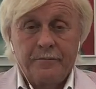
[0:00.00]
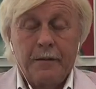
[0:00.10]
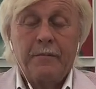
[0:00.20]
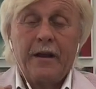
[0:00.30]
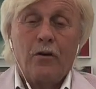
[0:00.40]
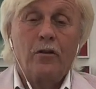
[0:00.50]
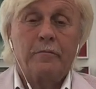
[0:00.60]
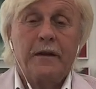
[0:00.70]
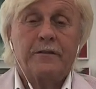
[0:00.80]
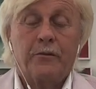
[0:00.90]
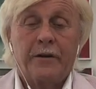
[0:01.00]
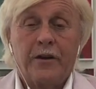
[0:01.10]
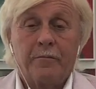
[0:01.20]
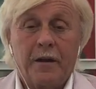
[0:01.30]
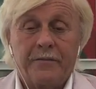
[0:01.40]
By all means, I want to
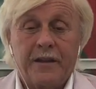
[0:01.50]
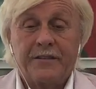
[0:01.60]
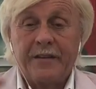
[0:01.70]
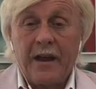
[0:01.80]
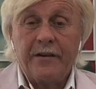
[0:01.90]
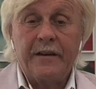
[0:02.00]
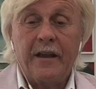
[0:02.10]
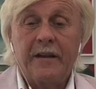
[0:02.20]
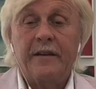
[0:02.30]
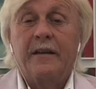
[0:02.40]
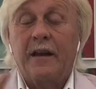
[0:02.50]
hear about that. Saturday night